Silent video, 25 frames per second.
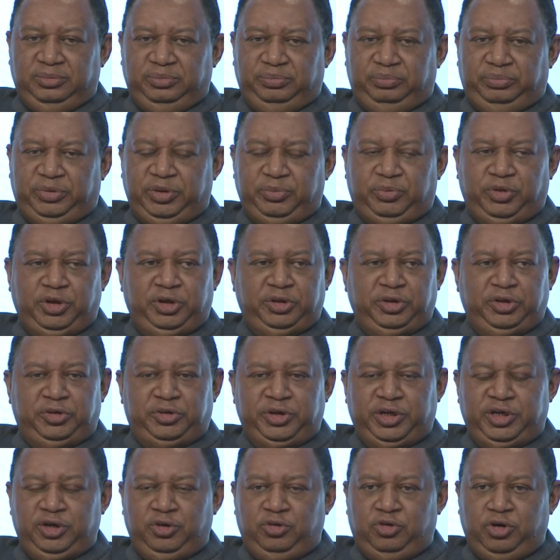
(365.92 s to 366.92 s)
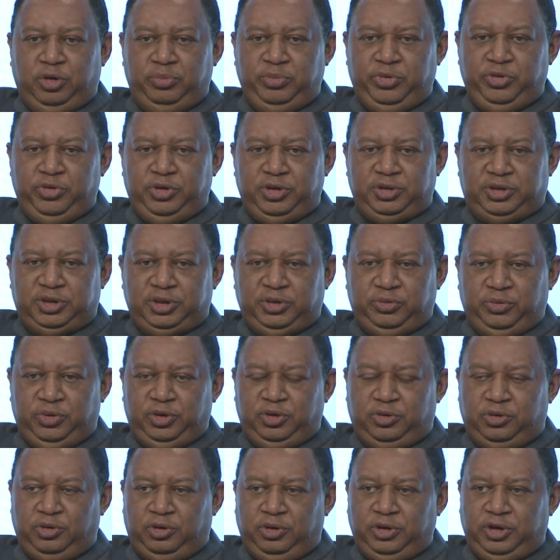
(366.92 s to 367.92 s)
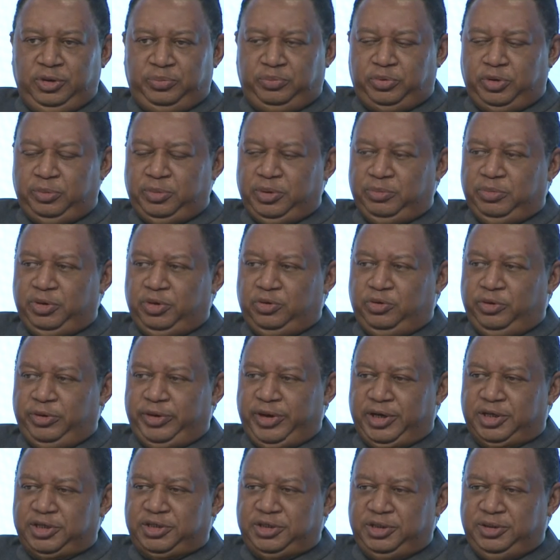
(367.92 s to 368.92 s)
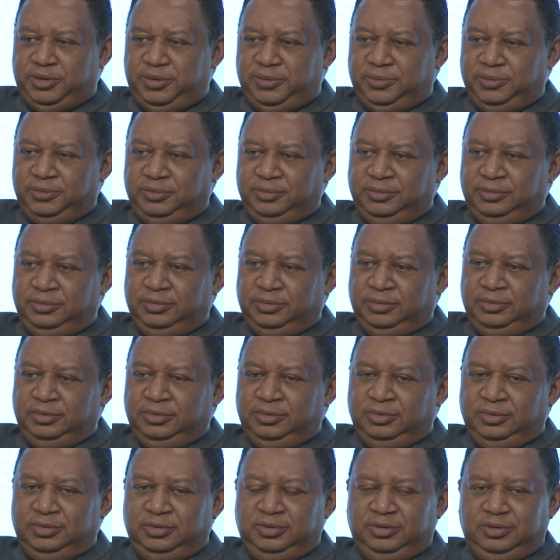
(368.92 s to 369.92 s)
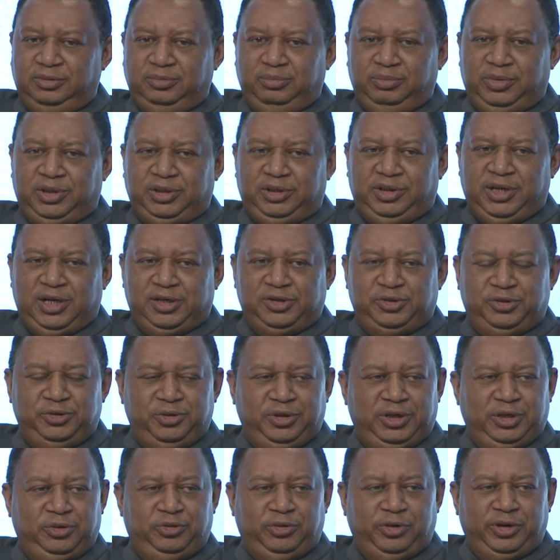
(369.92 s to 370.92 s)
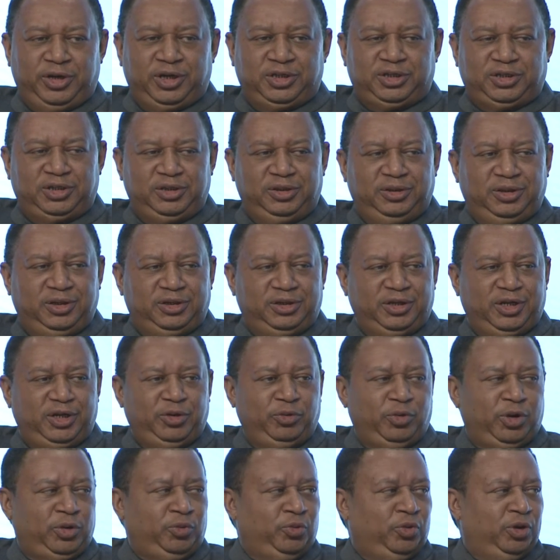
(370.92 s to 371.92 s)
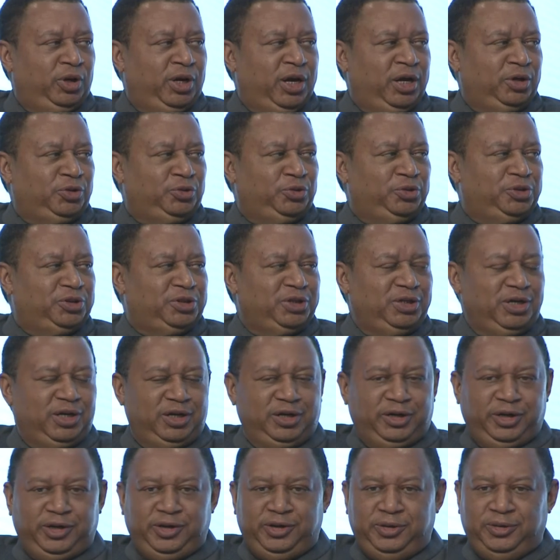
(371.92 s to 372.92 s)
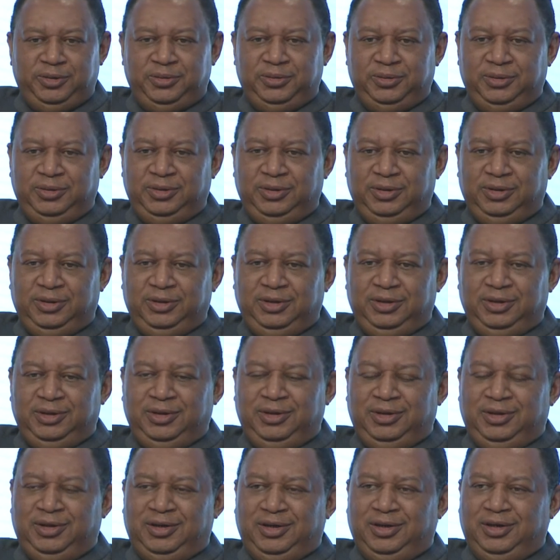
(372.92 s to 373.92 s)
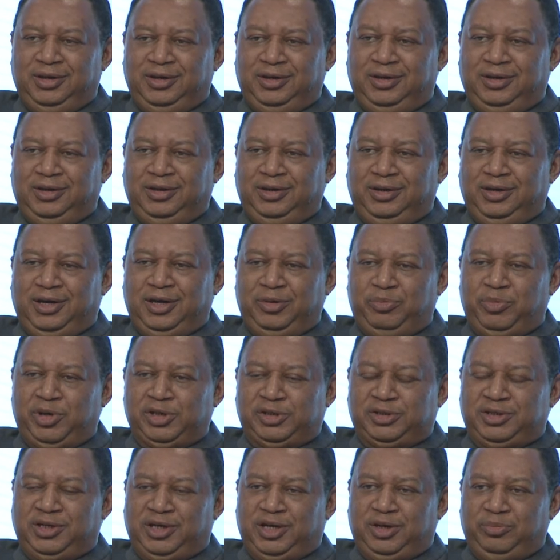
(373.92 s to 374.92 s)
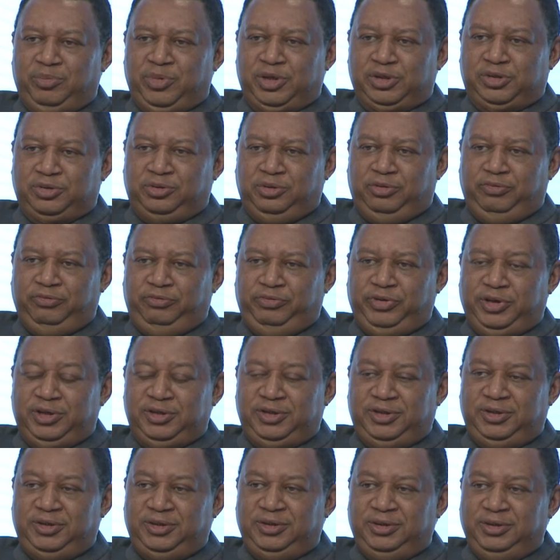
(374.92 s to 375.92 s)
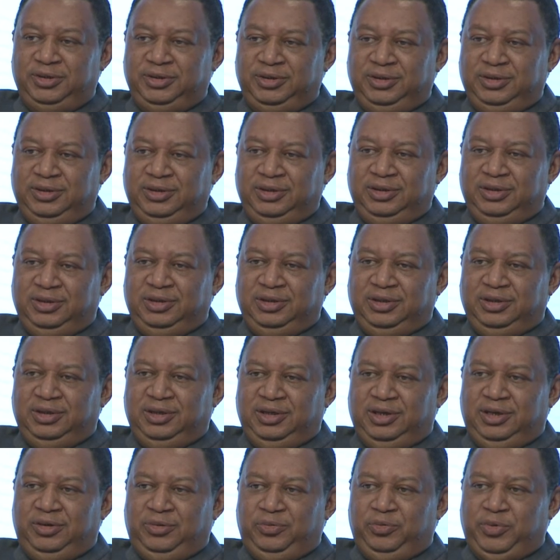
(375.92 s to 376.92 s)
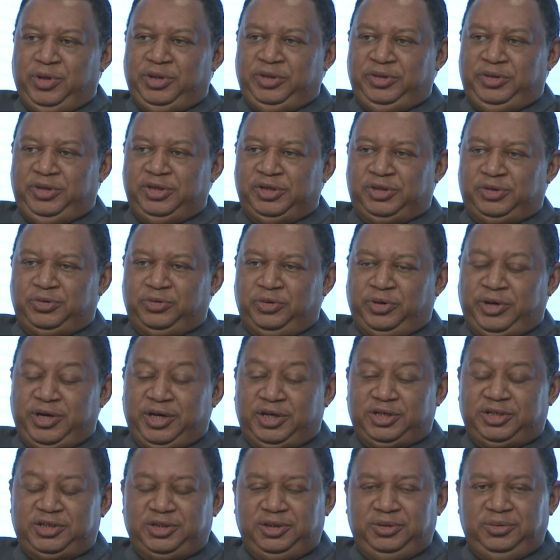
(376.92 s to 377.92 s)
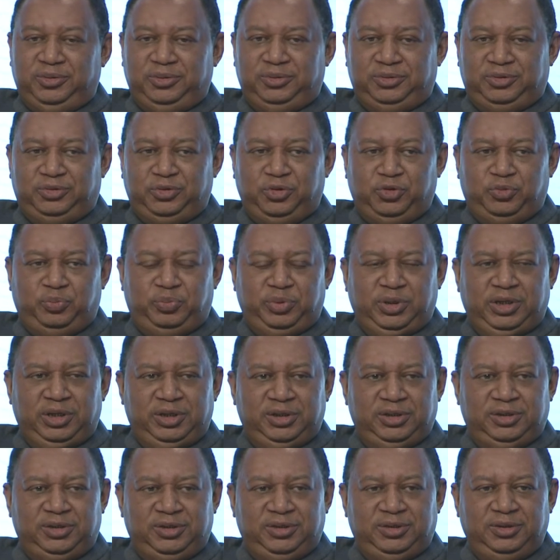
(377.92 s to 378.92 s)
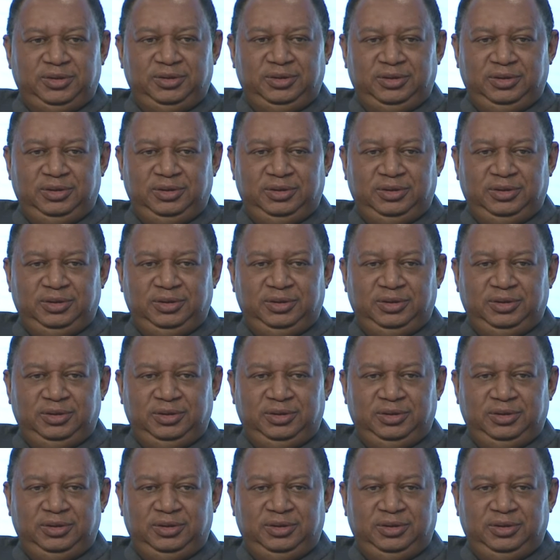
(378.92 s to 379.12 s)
people in the trading community will call it probably correction, but that's not a correction that anyone would like to see again. I must confess. And when this correction took place,